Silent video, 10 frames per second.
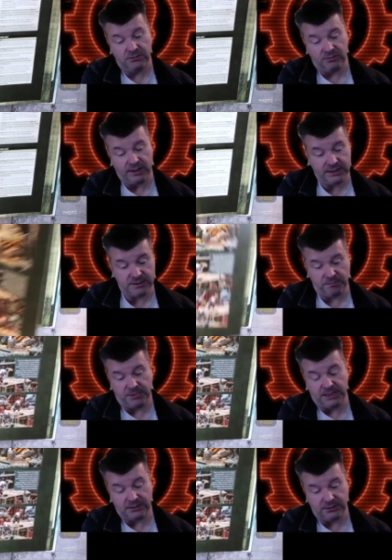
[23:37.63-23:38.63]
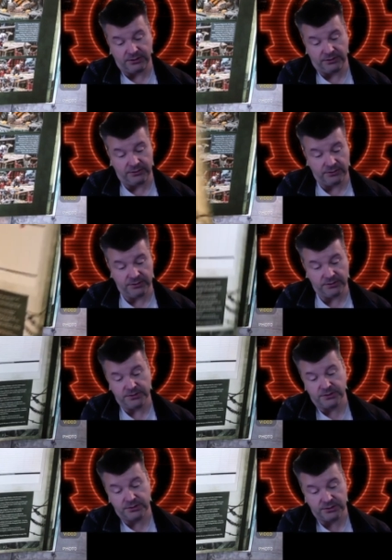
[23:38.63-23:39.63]
ranks and battleground
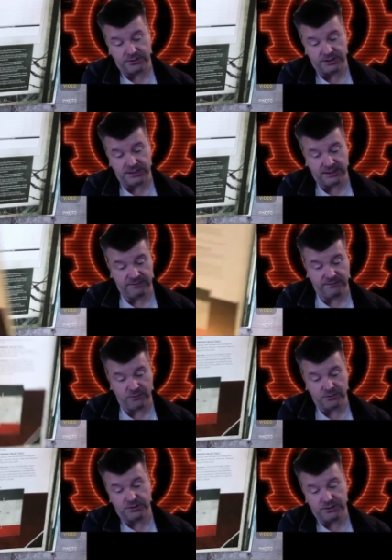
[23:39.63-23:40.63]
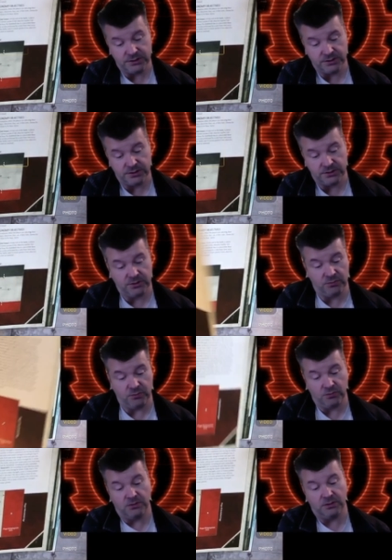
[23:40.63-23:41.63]
honors, Crusade forces, eternal
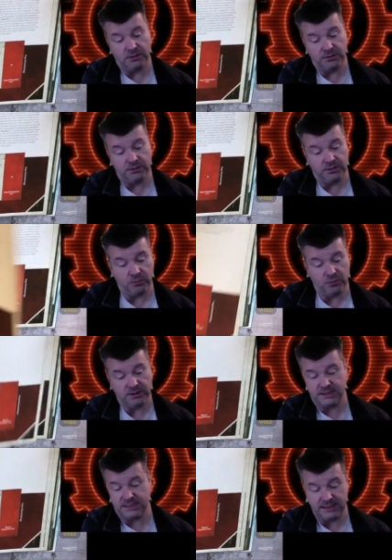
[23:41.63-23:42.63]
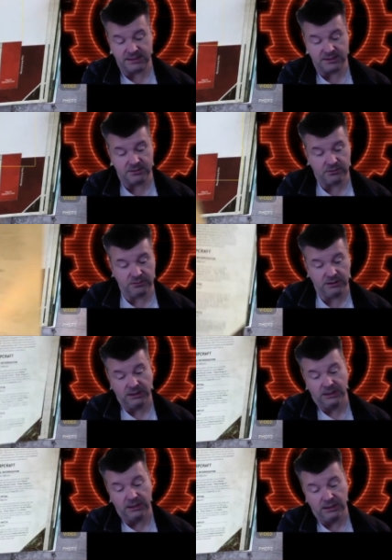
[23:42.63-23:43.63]
war, eternal war. See, it's all
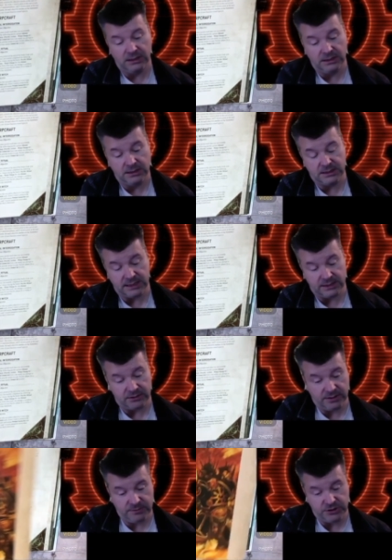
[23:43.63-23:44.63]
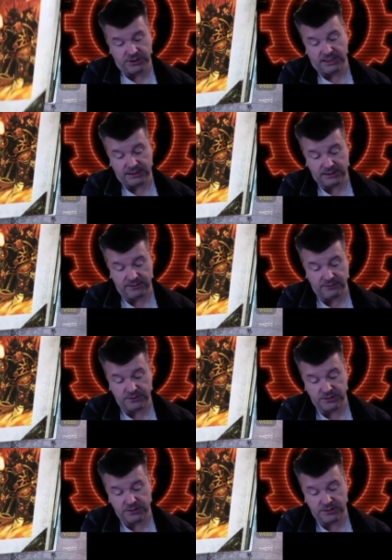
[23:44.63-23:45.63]
Secondary
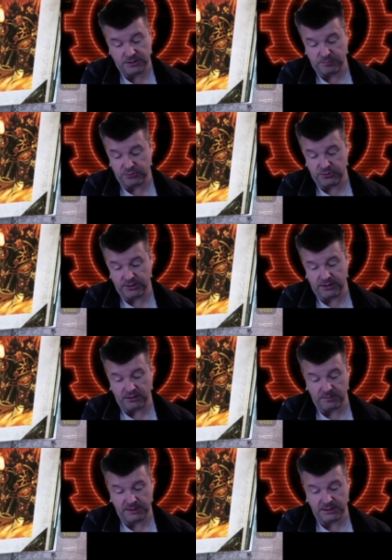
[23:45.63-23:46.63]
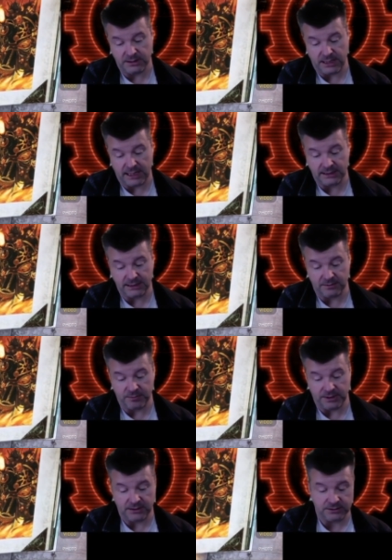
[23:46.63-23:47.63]
objectives, deploy armies, ending the
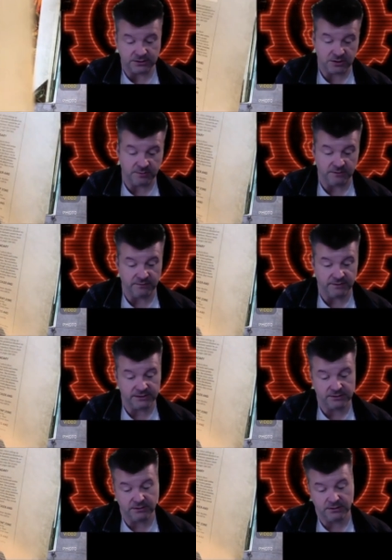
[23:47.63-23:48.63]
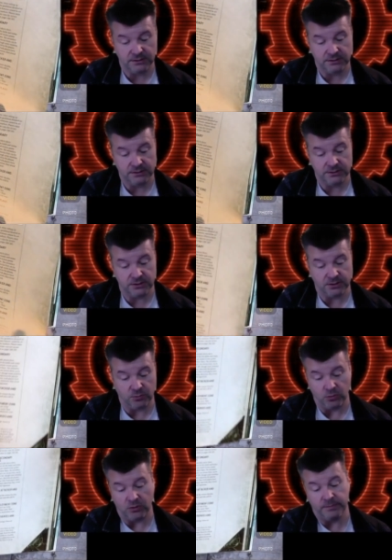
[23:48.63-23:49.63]
battle, determine the victor, eternal
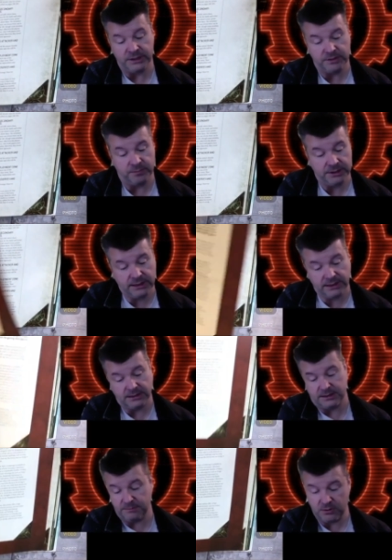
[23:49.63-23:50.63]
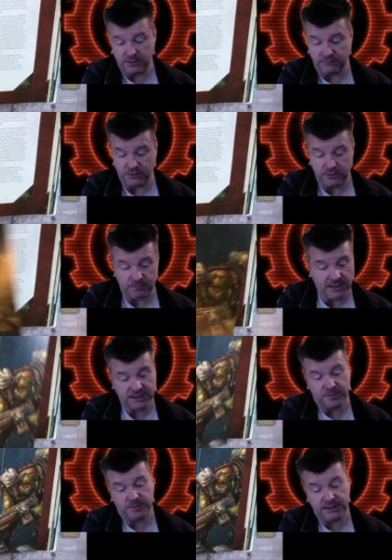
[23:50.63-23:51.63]
war mission packs, I'm not even sure,
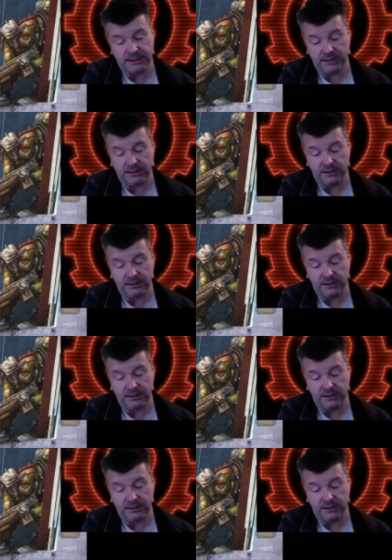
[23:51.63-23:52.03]
match play,